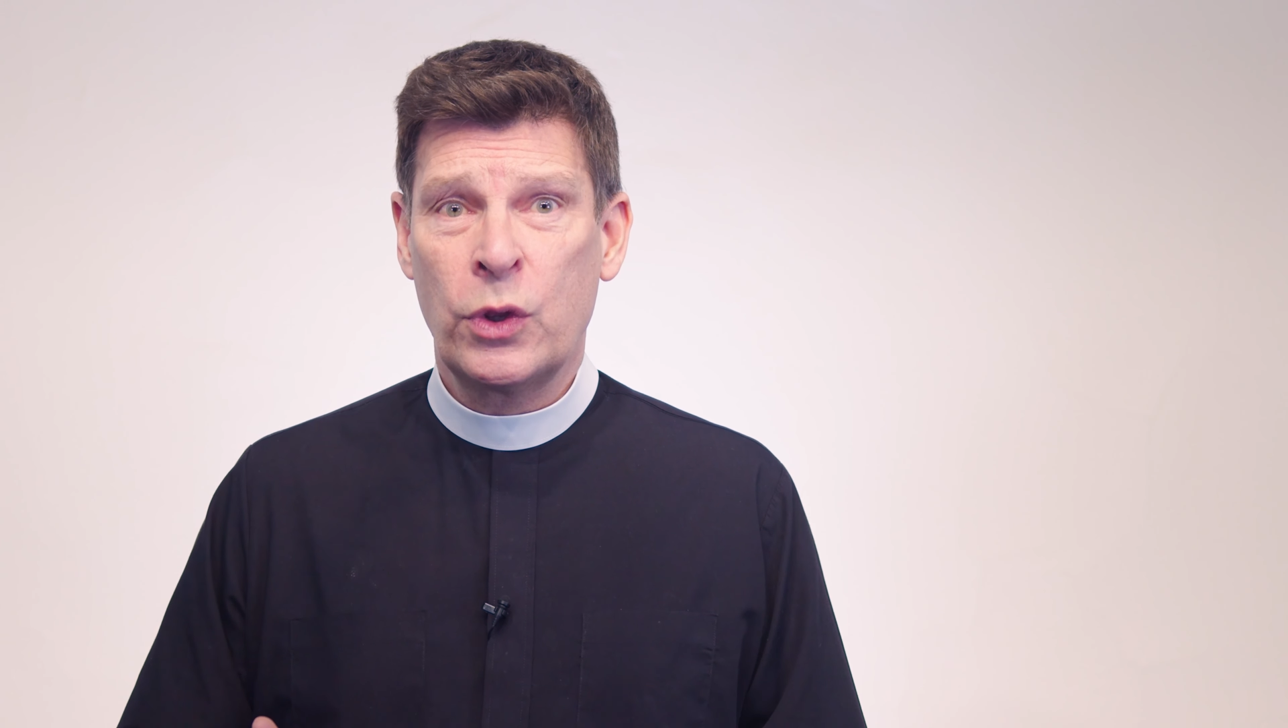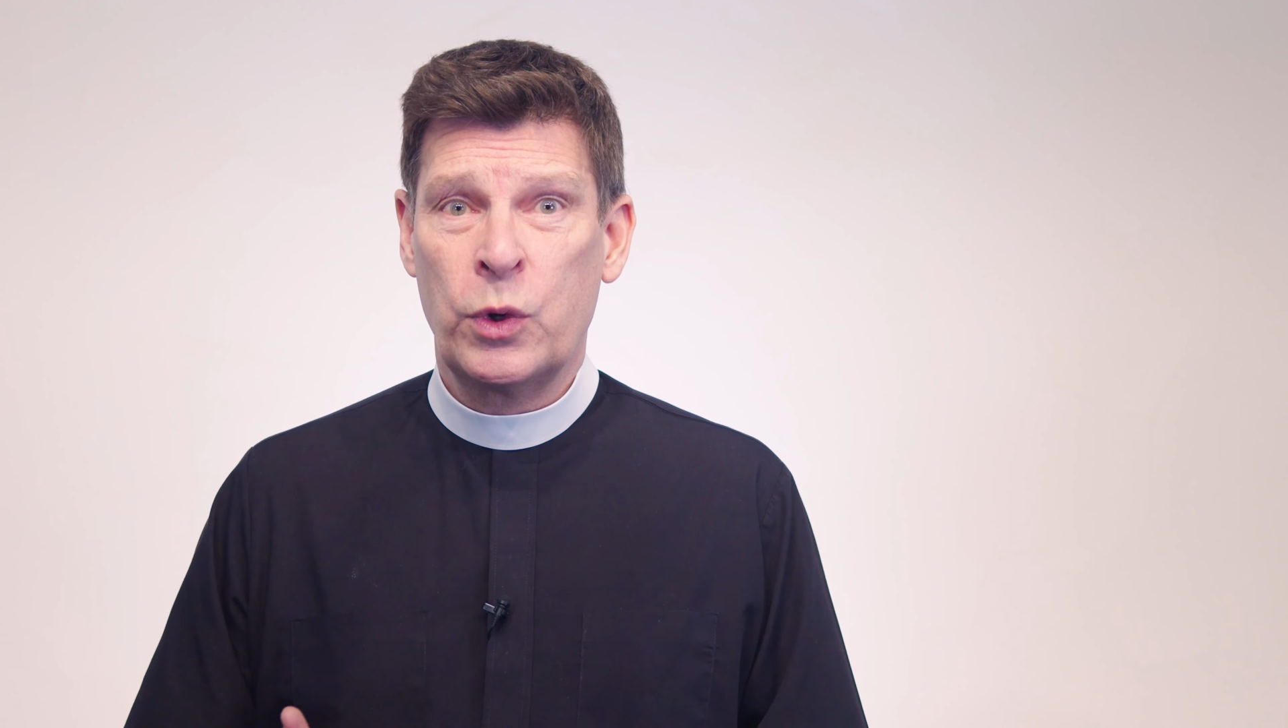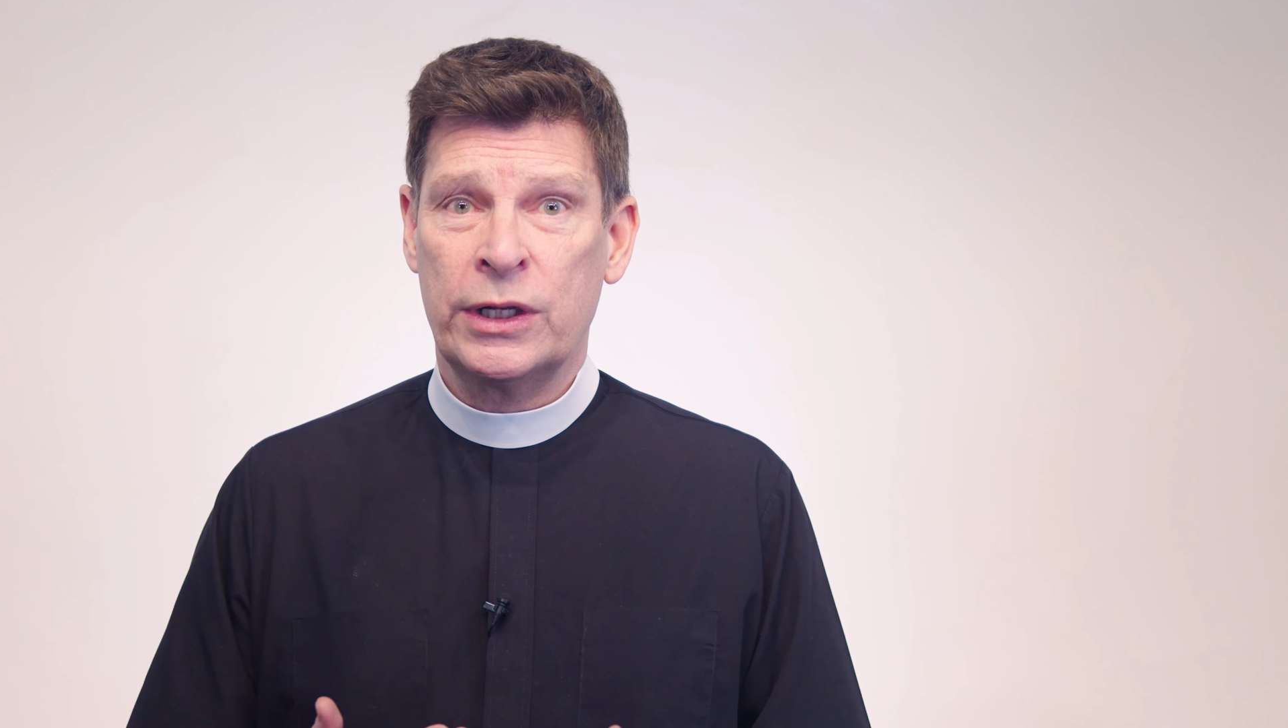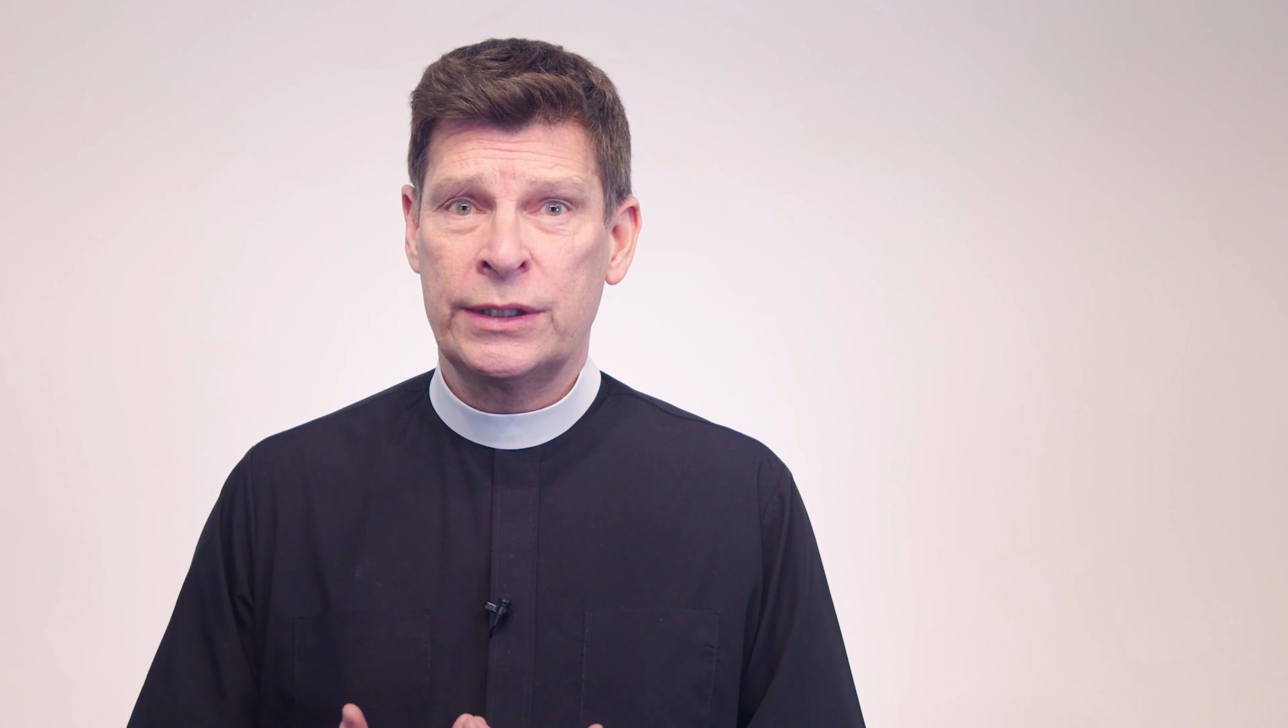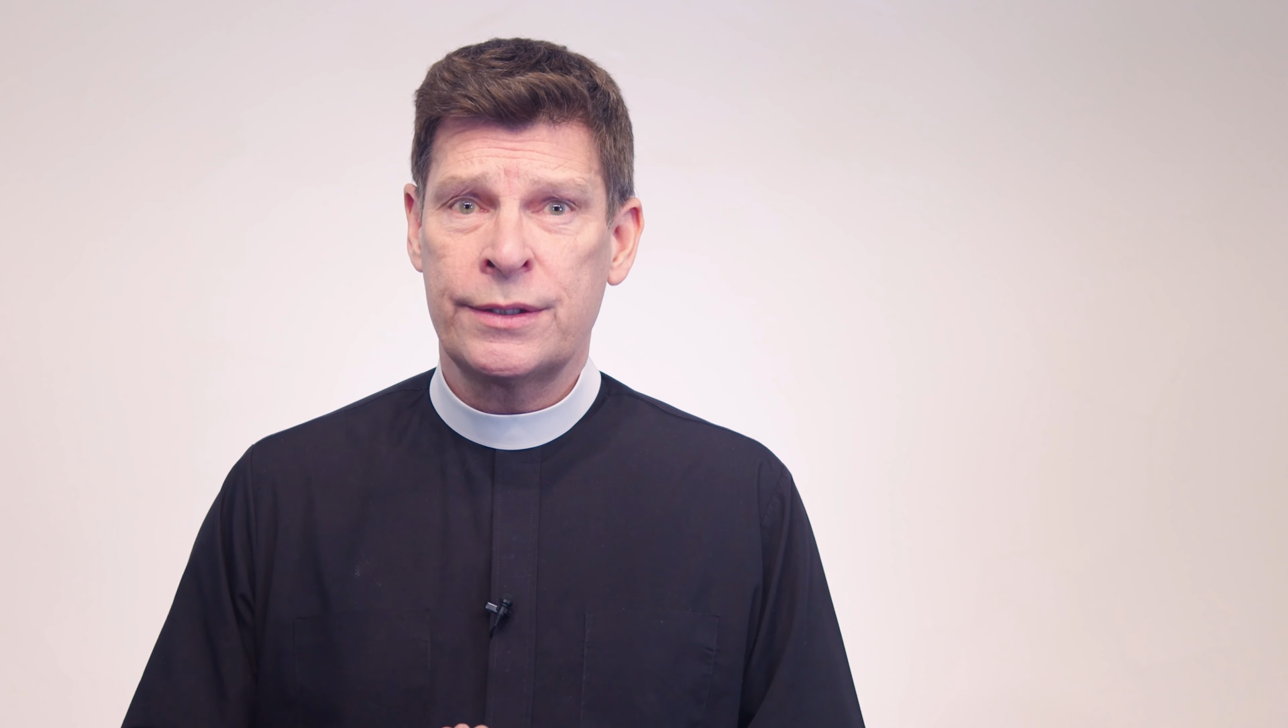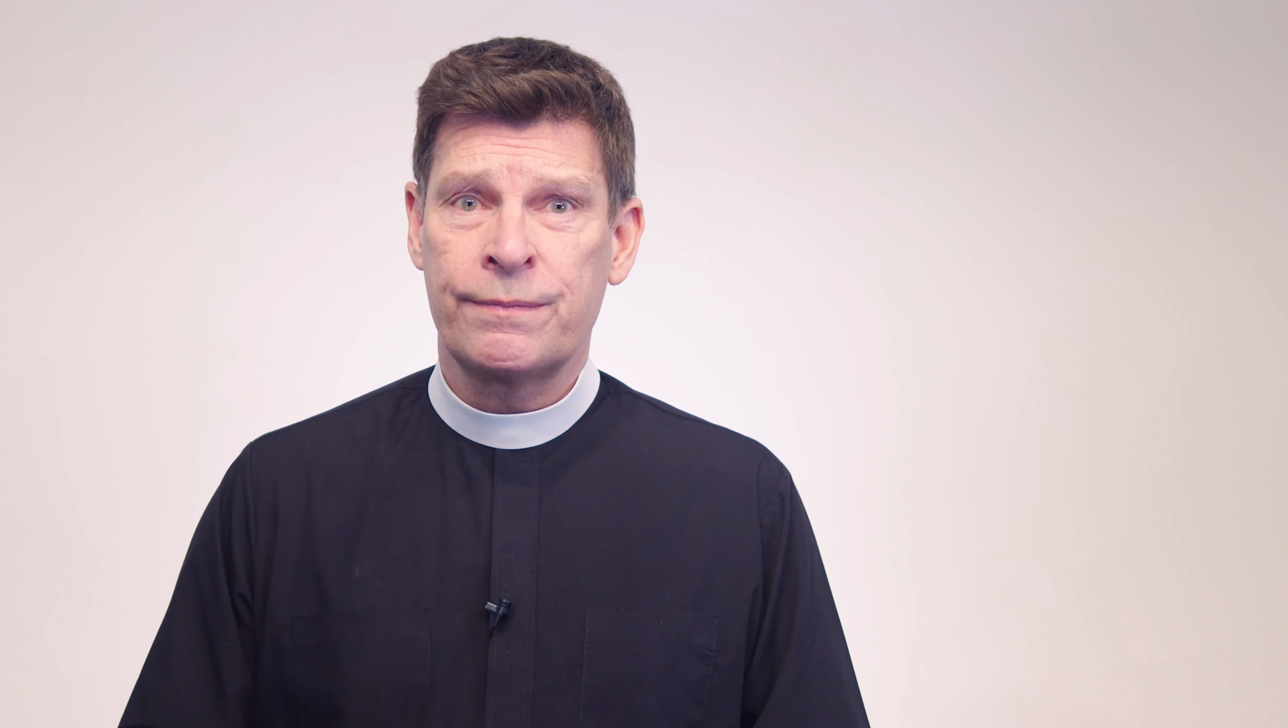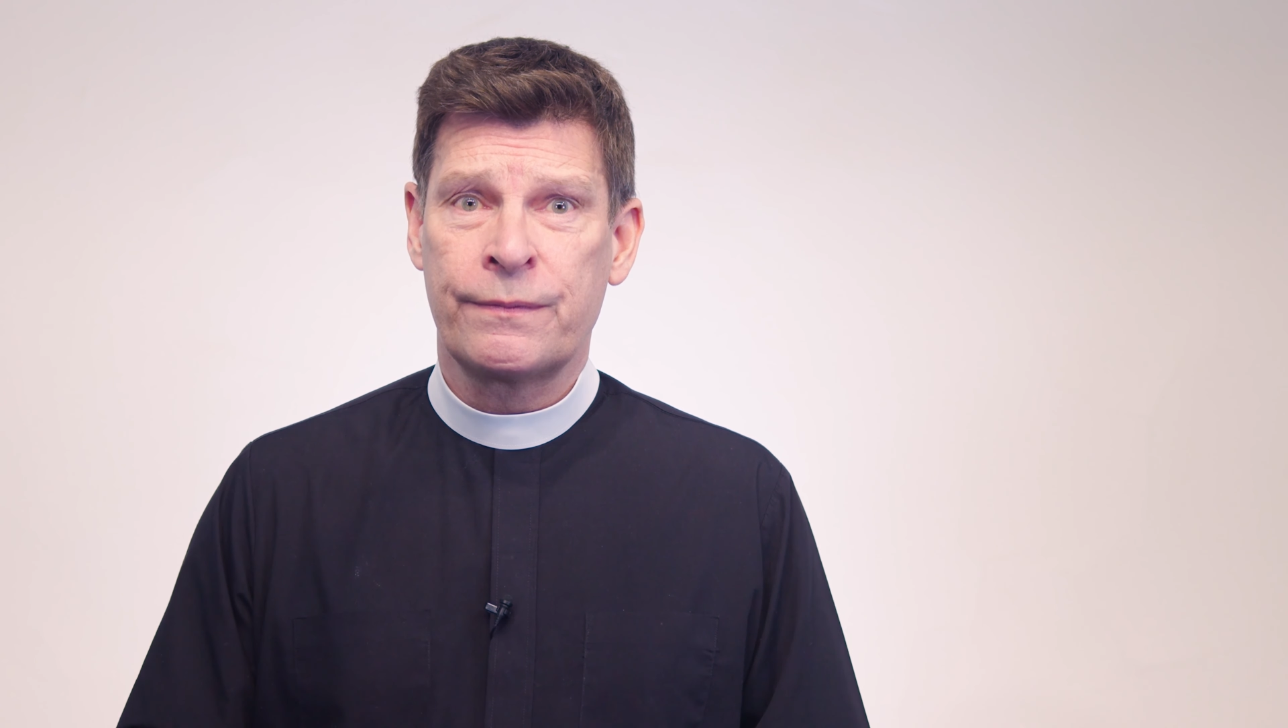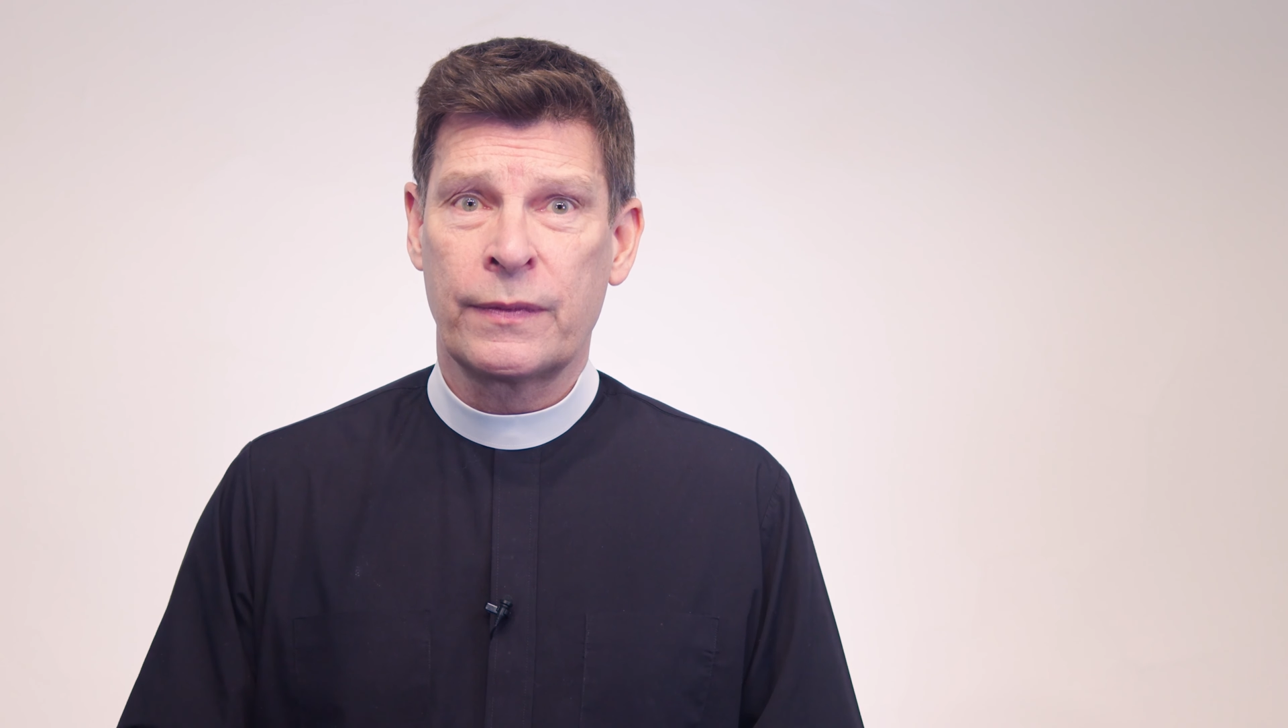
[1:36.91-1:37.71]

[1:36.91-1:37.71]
the world,